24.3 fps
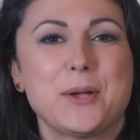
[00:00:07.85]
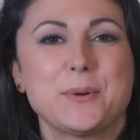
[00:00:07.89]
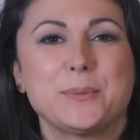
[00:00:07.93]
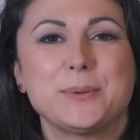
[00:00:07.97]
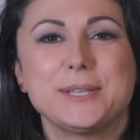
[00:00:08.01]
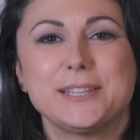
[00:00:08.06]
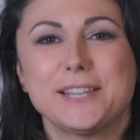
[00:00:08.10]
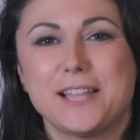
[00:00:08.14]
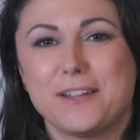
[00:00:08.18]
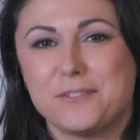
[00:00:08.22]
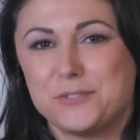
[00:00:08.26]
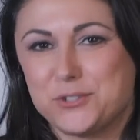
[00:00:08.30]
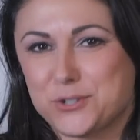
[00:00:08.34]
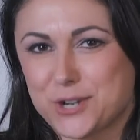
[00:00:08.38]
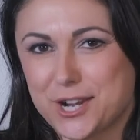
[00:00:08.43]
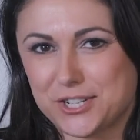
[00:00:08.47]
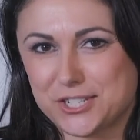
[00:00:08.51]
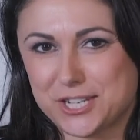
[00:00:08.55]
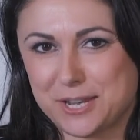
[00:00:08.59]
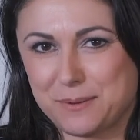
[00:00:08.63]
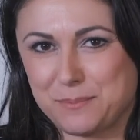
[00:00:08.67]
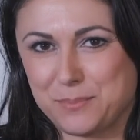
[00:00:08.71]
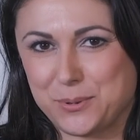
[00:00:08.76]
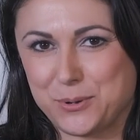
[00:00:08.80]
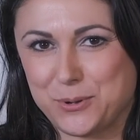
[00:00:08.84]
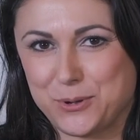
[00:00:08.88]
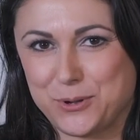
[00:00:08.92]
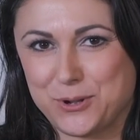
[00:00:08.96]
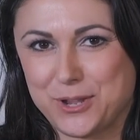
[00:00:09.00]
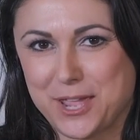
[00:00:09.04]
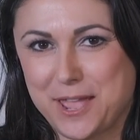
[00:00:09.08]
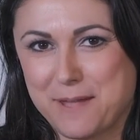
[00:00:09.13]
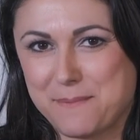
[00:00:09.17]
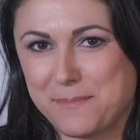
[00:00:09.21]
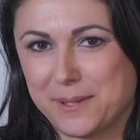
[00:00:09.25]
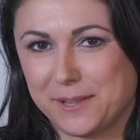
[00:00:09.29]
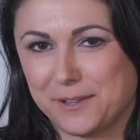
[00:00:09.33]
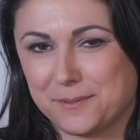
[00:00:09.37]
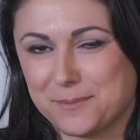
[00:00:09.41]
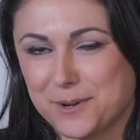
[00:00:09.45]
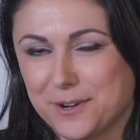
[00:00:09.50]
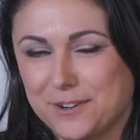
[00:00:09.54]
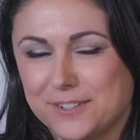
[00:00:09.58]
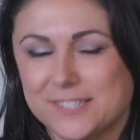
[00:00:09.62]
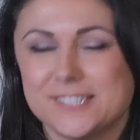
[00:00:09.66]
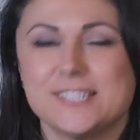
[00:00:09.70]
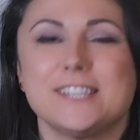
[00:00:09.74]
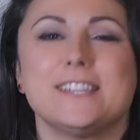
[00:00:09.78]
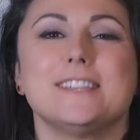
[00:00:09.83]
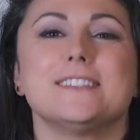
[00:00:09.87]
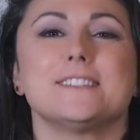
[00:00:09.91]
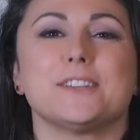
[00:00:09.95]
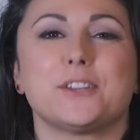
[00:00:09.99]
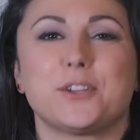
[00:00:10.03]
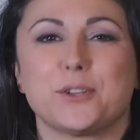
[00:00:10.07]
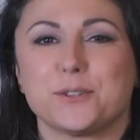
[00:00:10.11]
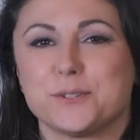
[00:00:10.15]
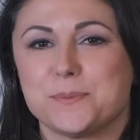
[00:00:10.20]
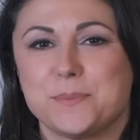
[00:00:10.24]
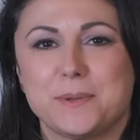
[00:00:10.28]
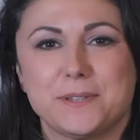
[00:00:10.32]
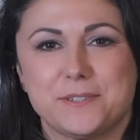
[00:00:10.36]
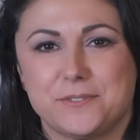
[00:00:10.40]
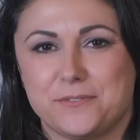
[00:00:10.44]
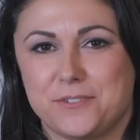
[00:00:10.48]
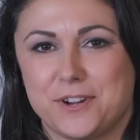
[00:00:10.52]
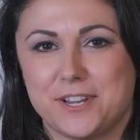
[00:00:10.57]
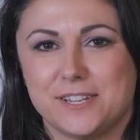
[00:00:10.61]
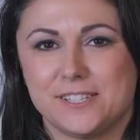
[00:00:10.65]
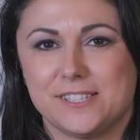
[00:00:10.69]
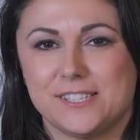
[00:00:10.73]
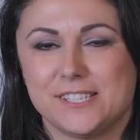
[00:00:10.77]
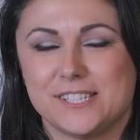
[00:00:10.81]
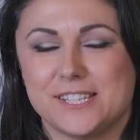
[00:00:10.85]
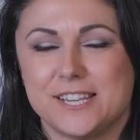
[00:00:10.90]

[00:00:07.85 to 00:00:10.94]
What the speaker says: We love dry shampoo at Bellavox, it is a girl's best friend.